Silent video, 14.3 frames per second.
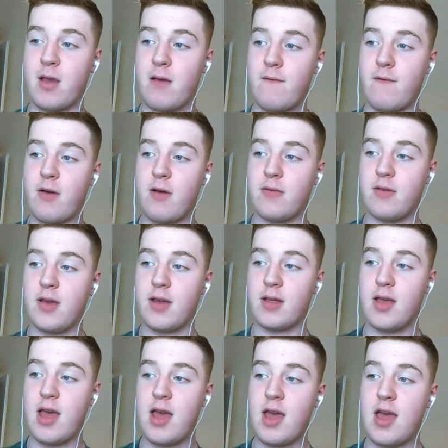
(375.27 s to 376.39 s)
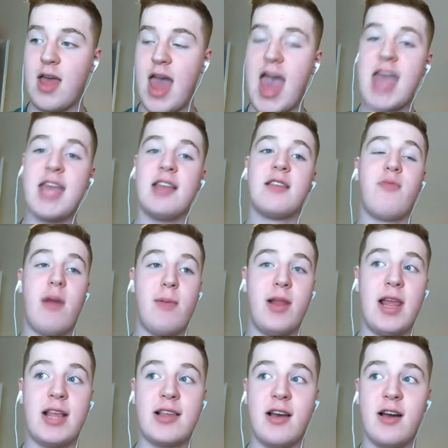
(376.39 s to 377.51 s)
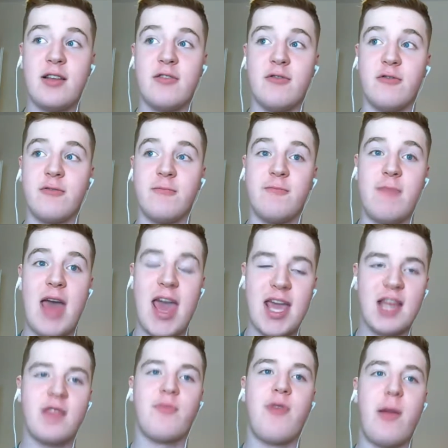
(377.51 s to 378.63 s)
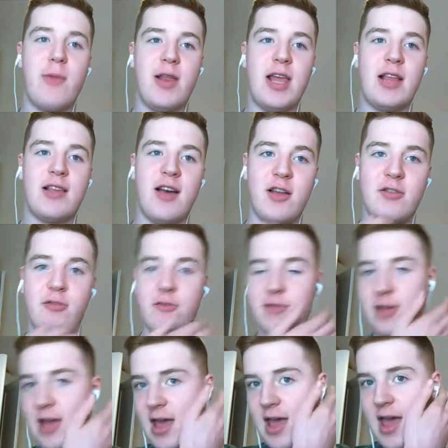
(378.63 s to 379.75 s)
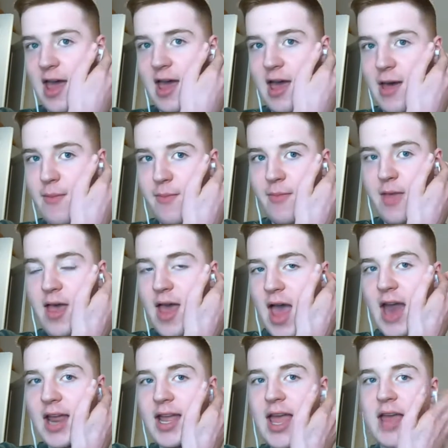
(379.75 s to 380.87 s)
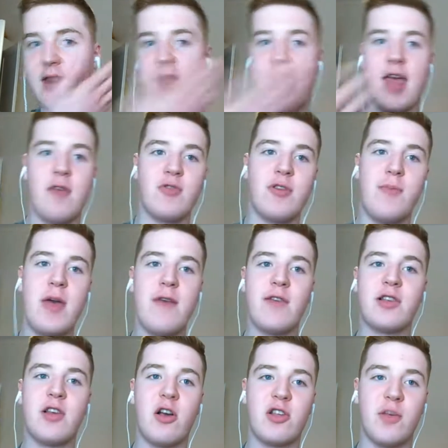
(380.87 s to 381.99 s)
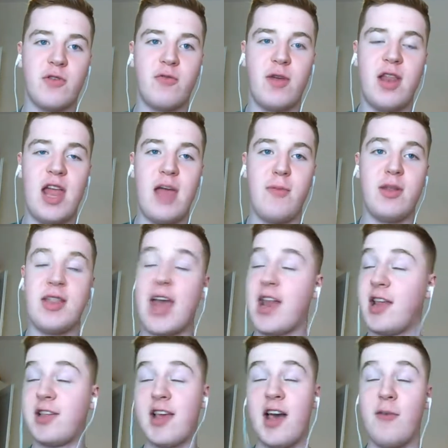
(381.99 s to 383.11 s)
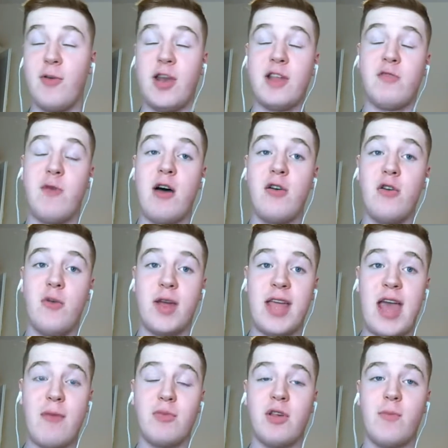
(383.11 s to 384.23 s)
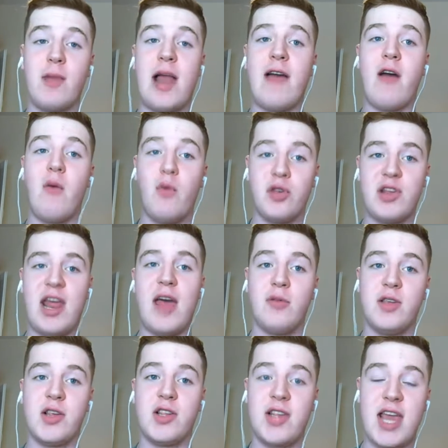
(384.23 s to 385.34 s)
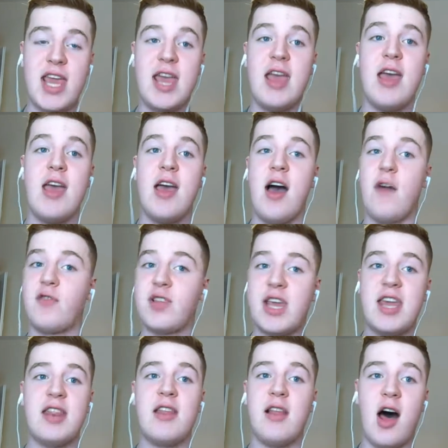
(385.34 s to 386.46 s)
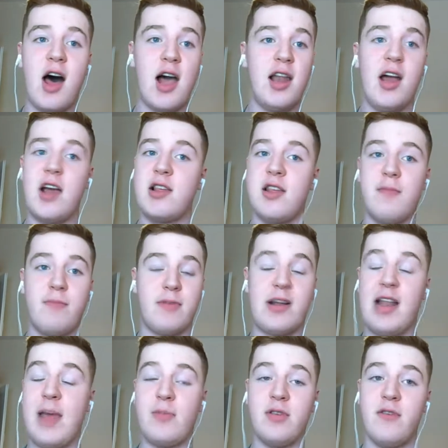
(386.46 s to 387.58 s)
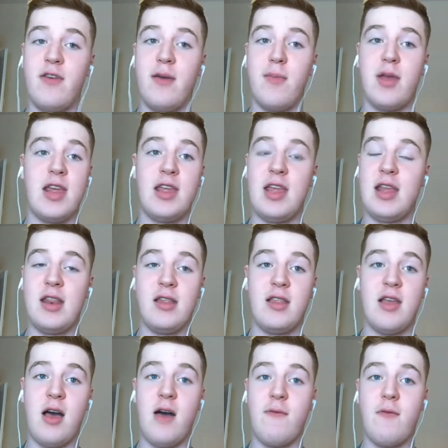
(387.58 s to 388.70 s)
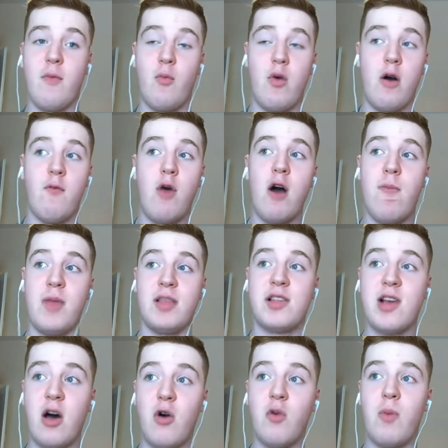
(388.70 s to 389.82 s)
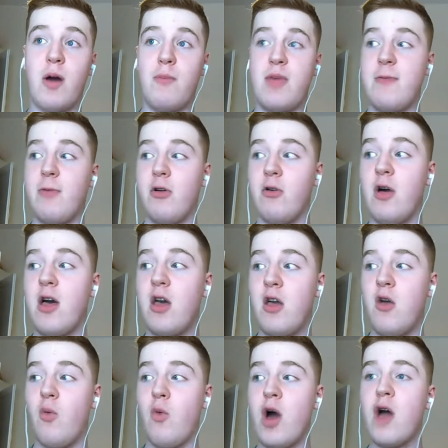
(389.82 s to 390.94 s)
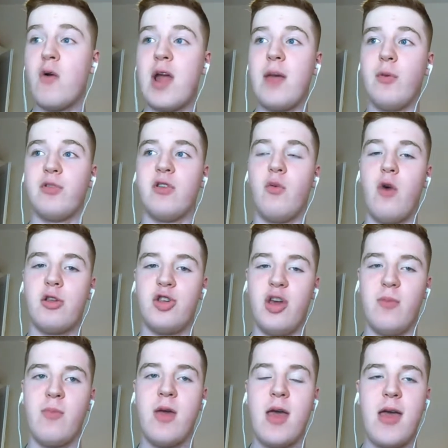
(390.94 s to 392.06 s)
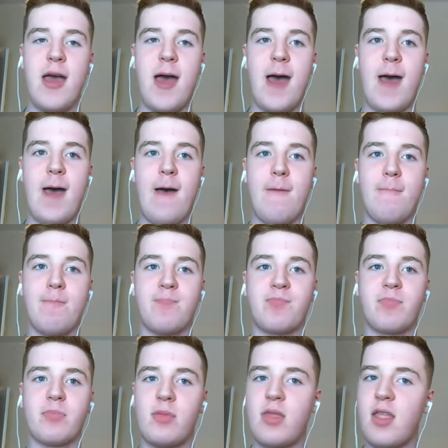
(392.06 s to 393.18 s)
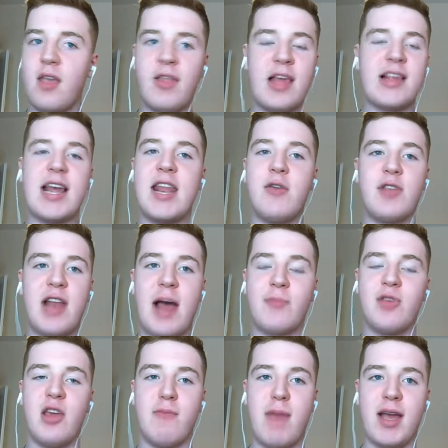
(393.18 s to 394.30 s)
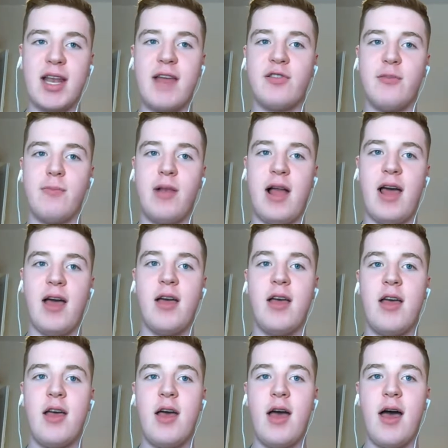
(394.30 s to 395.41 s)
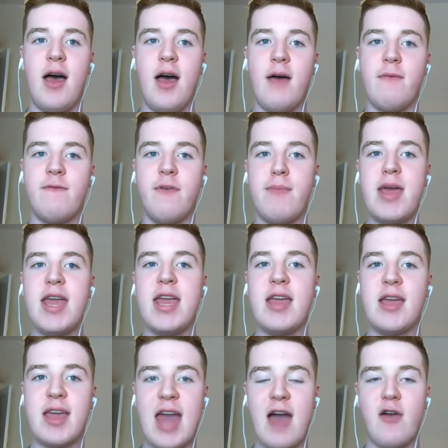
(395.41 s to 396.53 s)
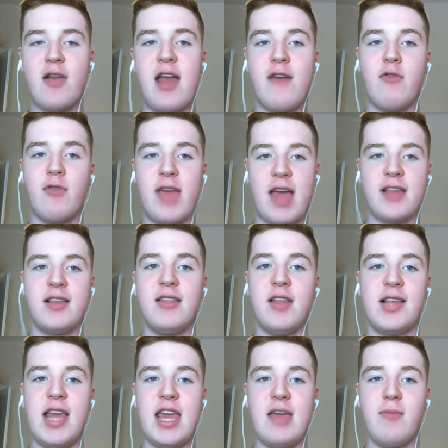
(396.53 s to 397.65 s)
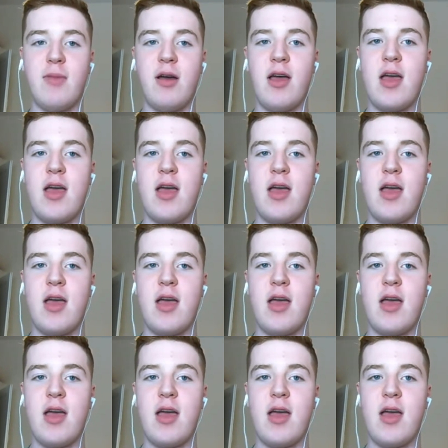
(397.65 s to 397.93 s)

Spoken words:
5, 6, 8 Premier League titles. 8 Premier League titles. And again, it was a bit of a toss-up between him and Dennis Irwin as well, who again was a player I wasn't able to see. I've seen the highlights and clips of him, and of what I've been told by people who were able to watch him. They said he was an absolutely magnificent player. For me, Gary Neville gets in the team